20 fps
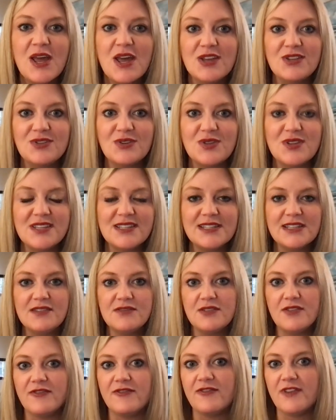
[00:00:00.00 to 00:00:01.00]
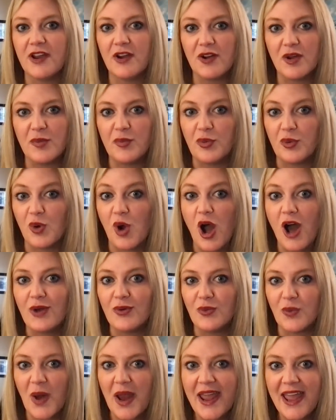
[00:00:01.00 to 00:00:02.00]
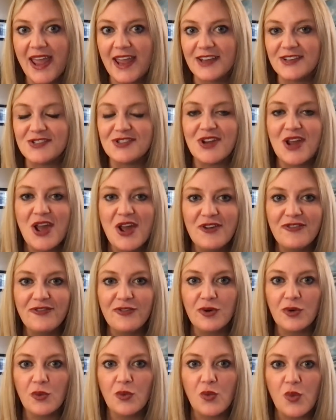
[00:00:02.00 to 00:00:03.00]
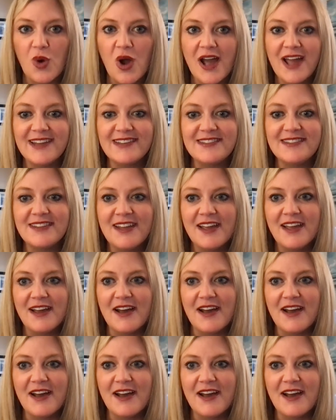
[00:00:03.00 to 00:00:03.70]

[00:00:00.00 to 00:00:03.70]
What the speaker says: So this leaves a very broad range for what